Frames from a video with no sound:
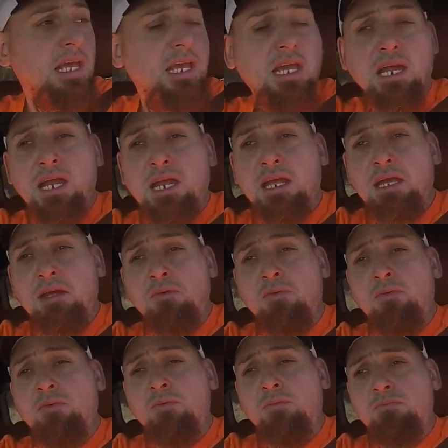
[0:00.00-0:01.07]

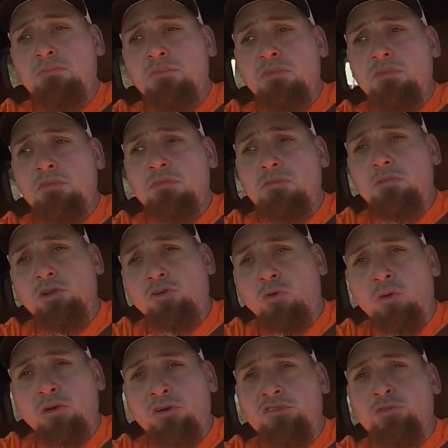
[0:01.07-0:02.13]
and the
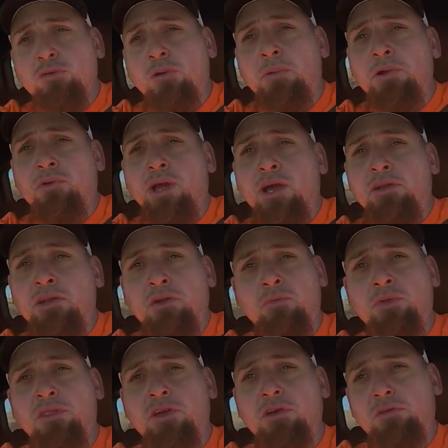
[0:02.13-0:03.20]
corners we're going to be rounding
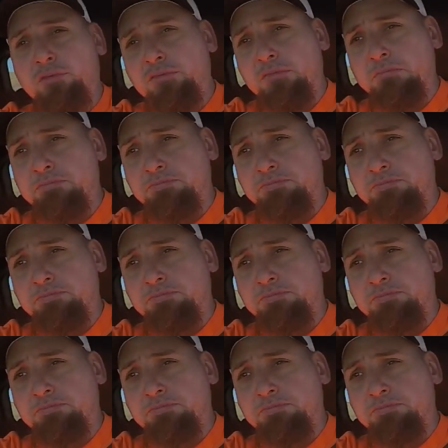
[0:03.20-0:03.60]
with those.